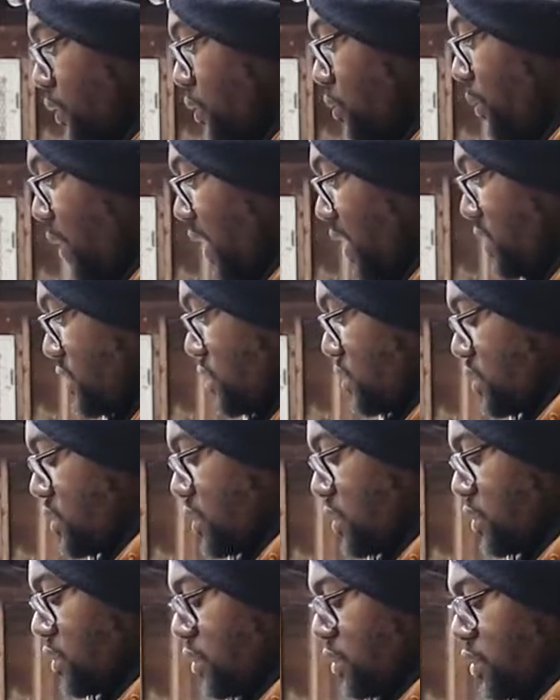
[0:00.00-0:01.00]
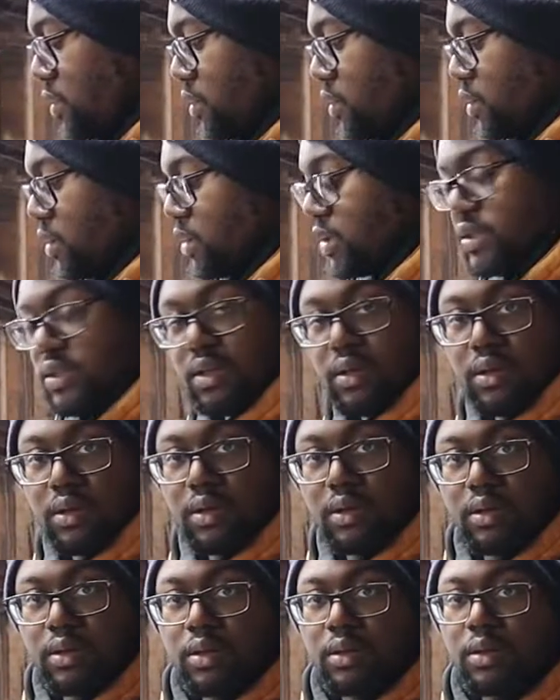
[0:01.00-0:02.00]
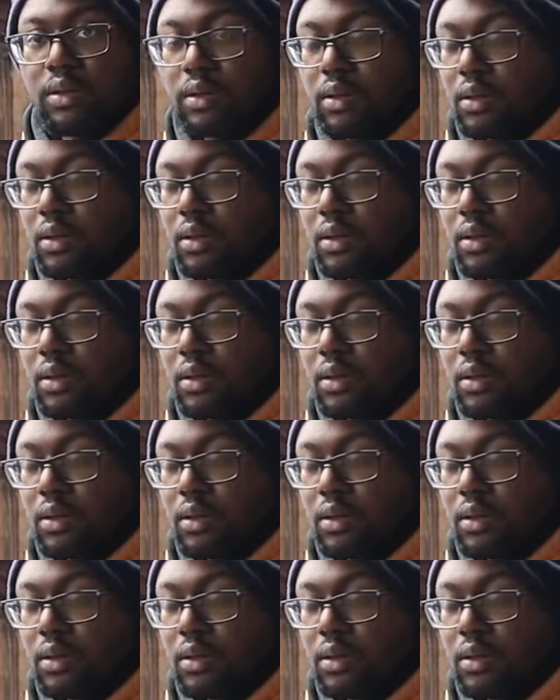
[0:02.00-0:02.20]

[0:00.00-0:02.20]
new master cylinder is on.